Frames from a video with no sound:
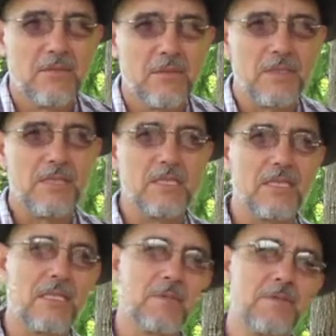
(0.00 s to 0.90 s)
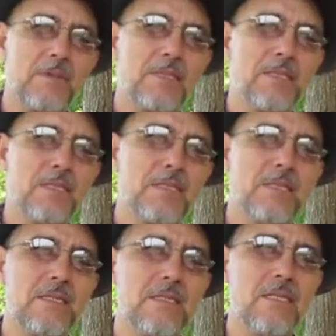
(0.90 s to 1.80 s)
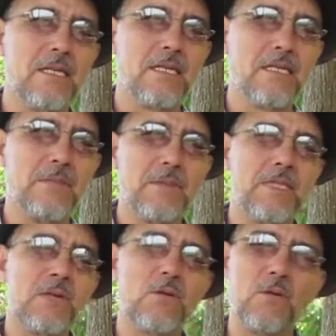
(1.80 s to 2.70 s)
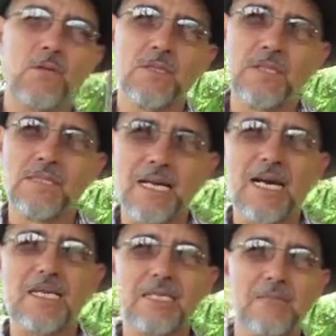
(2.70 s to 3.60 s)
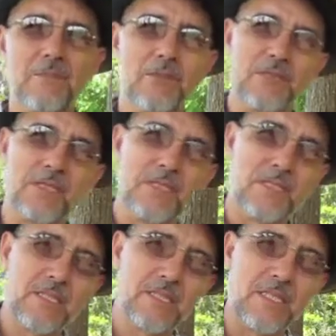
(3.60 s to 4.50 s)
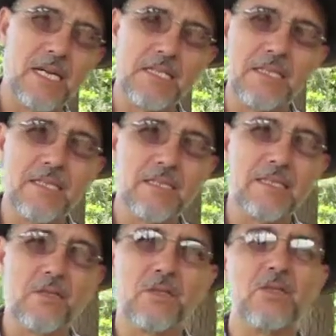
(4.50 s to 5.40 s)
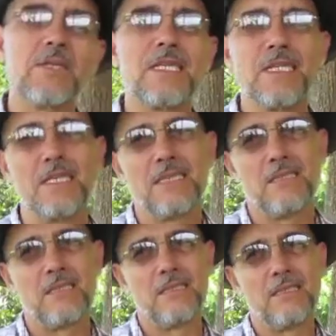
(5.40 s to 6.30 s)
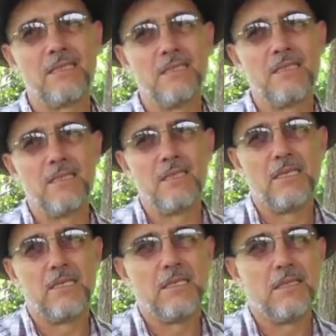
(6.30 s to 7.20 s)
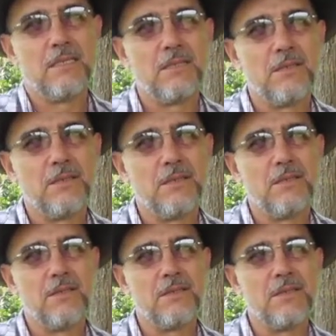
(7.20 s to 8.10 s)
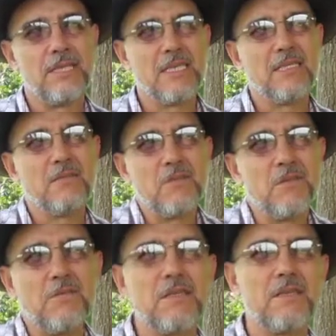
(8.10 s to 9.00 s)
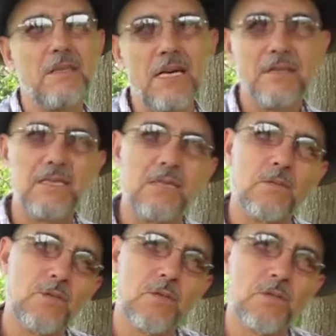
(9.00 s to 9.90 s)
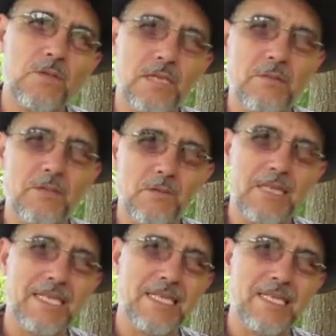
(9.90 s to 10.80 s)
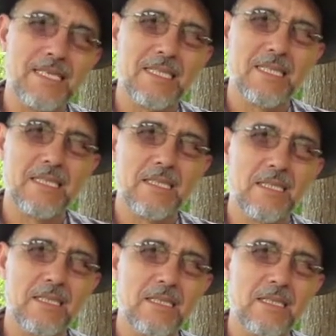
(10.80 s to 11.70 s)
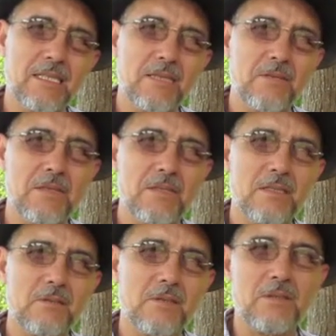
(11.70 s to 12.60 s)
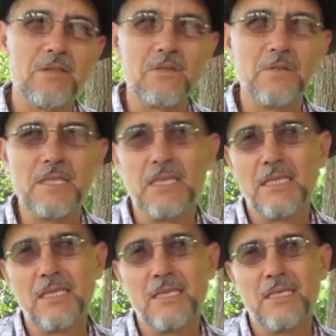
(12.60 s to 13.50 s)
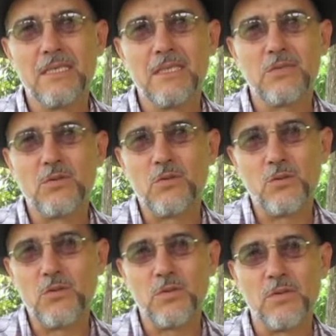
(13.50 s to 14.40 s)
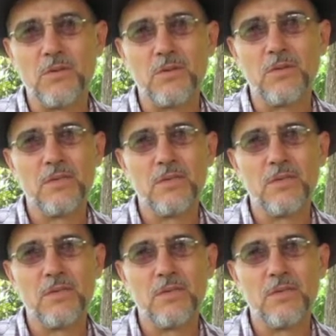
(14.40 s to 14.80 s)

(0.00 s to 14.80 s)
when the uh, peace start the peace accords started, the process started in Costa Rica. So then we figured out that the war was coming to an end that they were there was going to be a truce or